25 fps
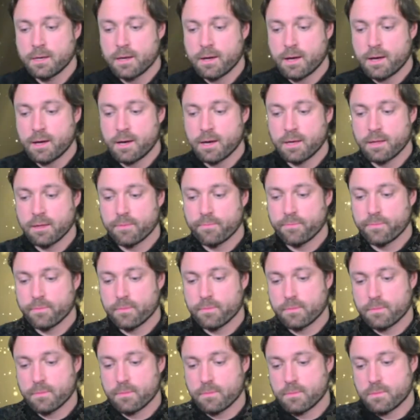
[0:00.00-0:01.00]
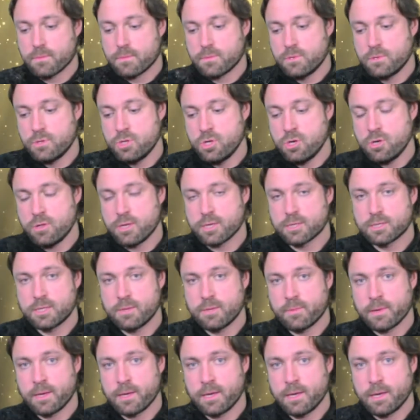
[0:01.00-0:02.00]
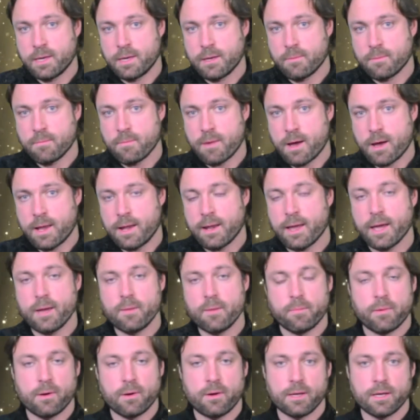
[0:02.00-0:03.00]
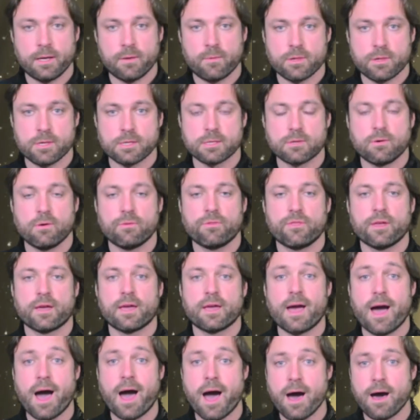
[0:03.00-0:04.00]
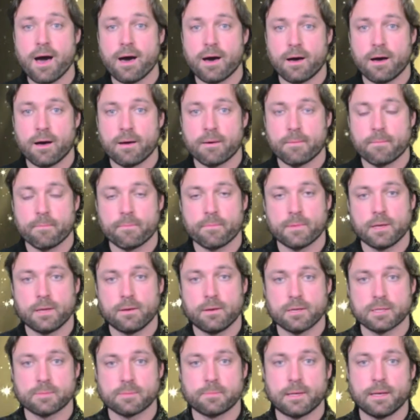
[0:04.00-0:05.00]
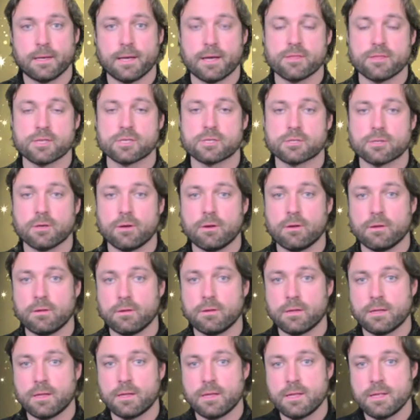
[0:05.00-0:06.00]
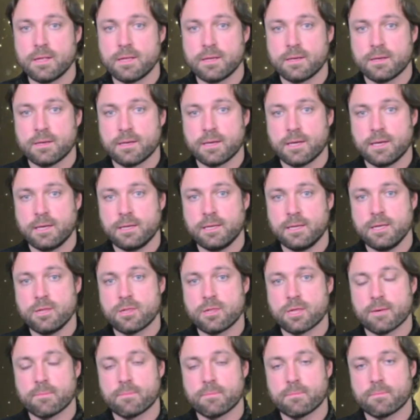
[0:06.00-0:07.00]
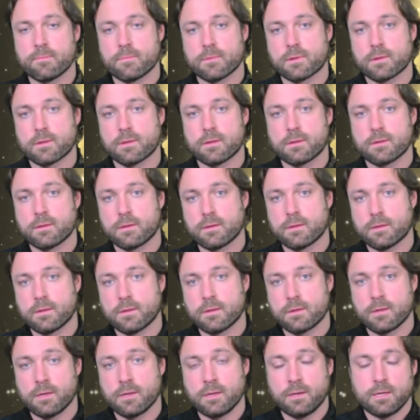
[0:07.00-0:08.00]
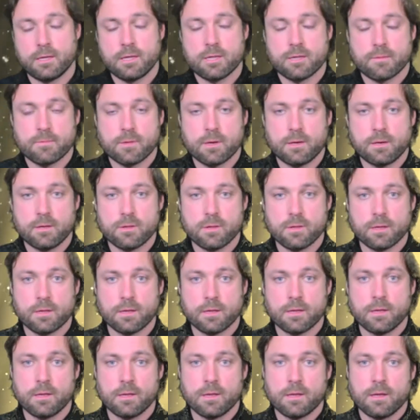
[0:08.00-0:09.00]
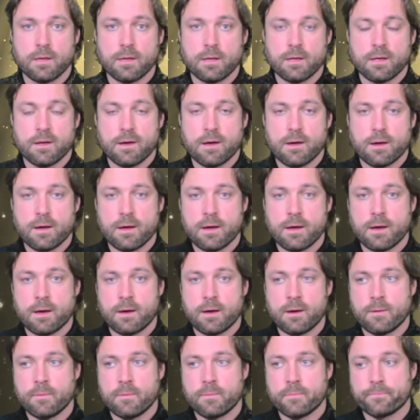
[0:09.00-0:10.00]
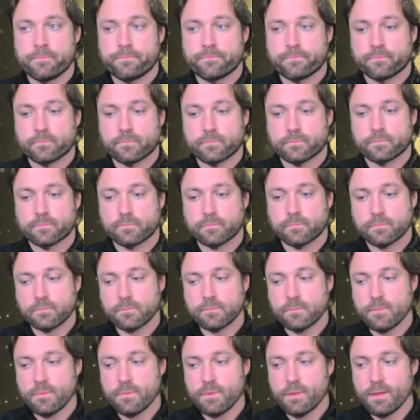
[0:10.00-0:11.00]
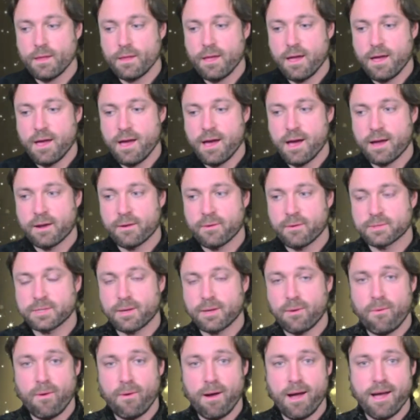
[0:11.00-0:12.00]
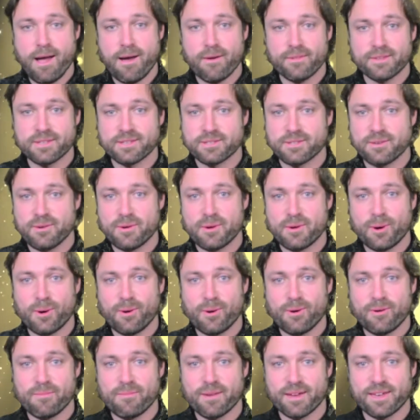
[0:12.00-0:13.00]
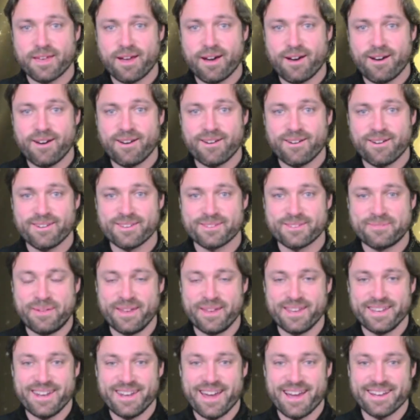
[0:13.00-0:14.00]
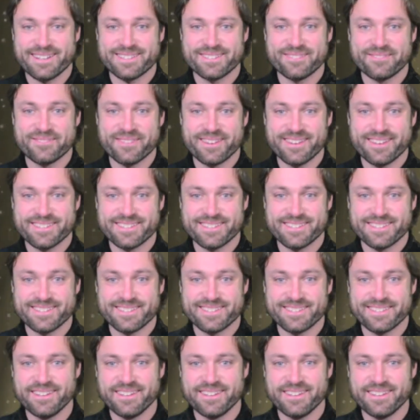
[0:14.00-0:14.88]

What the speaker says: I knew this to be my light body, which is called the Ka. You know, it's a bit like the soul in Egypt, in Egyptology. And I was like, wow, this is so cool. My Ka has been activated.